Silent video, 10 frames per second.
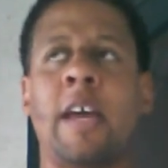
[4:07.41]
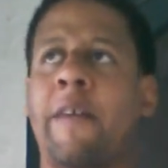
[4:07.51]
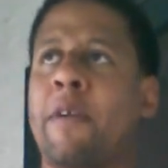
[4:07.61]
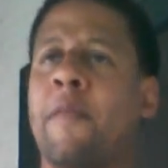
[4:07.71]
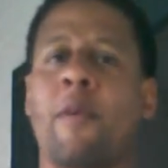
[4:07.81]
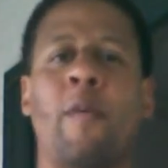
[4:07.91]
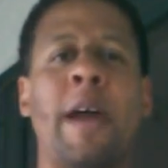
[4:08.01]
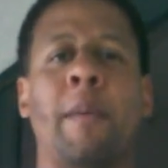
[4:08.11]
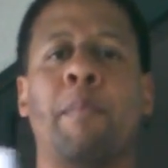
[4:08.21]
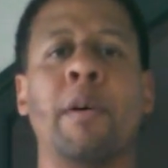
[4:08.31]
Have you ever
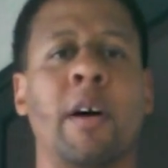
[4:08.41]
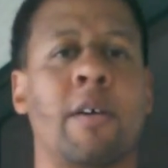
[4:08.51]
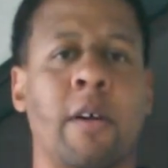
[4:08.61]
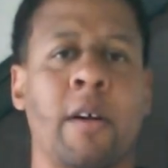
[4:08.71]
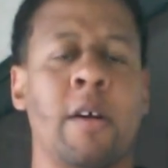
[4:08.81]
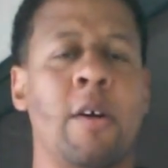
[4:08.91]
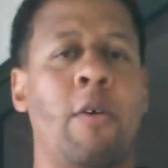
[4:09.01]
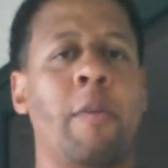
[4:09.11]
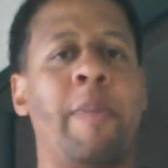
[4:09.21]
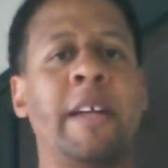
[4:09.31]
read a book
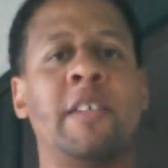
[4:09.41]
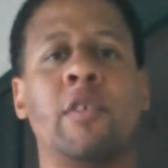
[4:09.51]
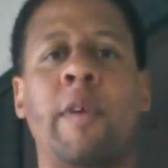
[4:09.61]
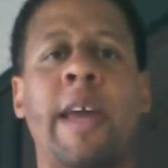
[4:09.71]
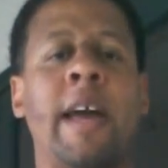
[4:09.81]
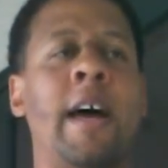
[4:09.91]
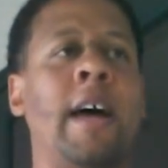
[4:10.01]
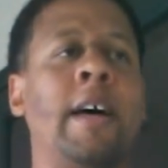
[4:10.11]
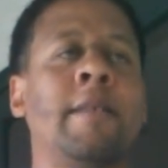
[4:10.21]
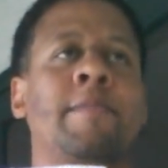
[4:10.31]
or been to
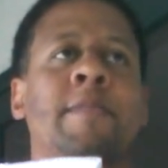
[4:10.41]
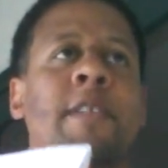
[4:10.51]
a